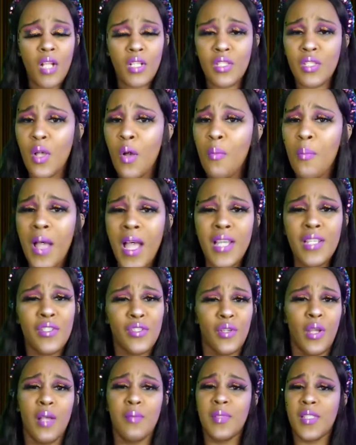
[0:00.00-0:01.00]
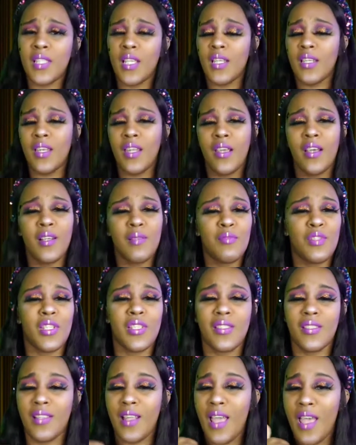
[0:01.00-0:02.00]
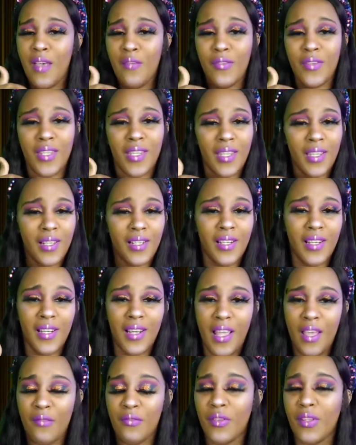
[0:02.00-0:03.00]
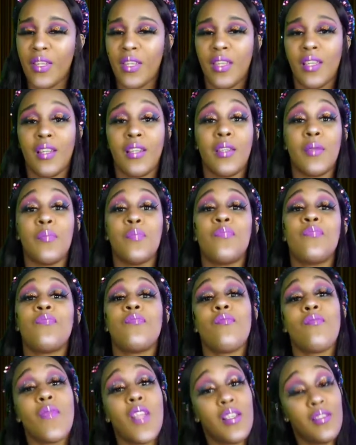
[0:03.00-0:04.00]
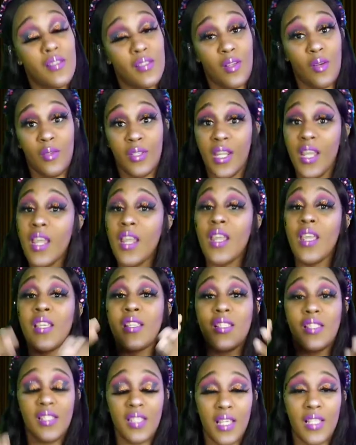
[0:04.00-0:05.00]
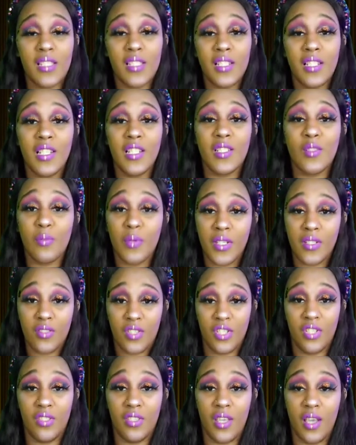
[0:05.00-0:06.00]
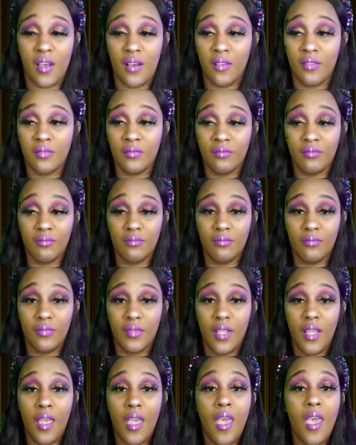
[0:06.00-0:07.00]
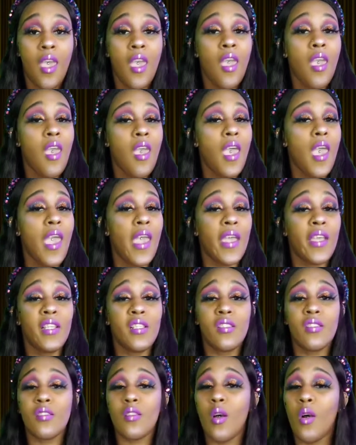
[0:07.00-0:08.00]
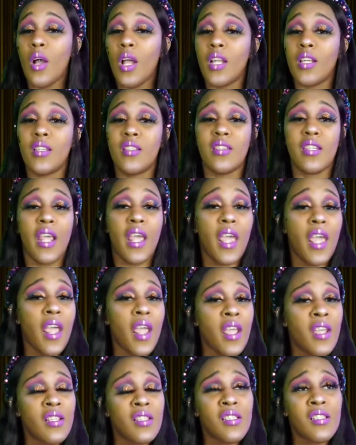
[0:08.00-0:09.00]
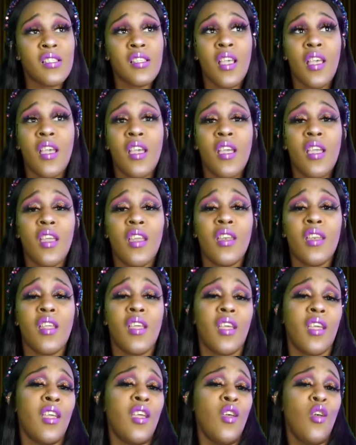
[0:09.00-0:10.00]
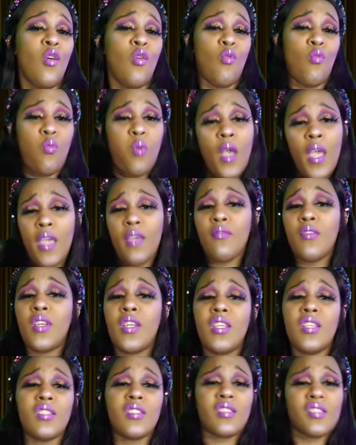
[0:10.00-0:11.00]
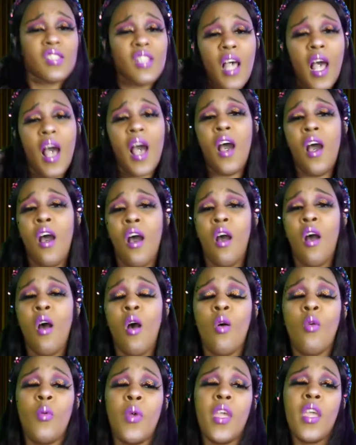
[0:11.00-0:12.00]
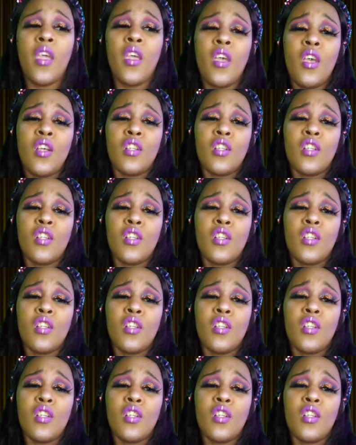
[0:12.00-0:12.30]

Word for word: So mind you, I'm sitting there, I'm just laughing, giggling, laughing, giggling. So then he sits in his wheelchair, y'all. And he started dancing and waving his towel and